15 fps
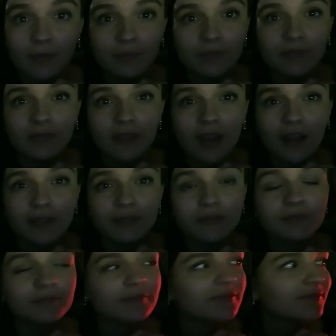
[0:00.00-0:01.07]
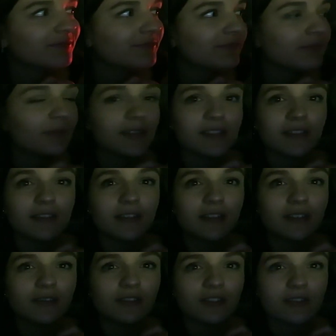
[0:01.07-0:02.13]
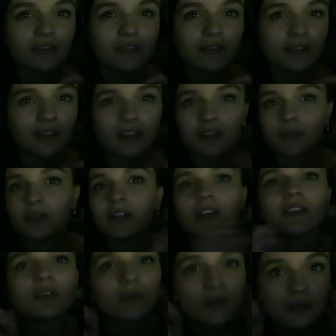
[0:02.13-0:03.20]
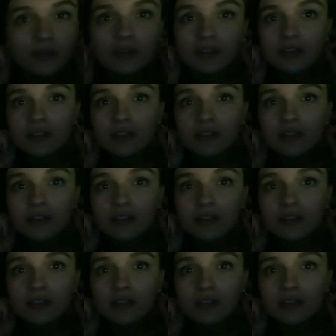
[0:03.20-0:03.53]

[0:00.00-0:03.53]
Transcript: There, we've life. seen so many people. Basically, just look into it, and you will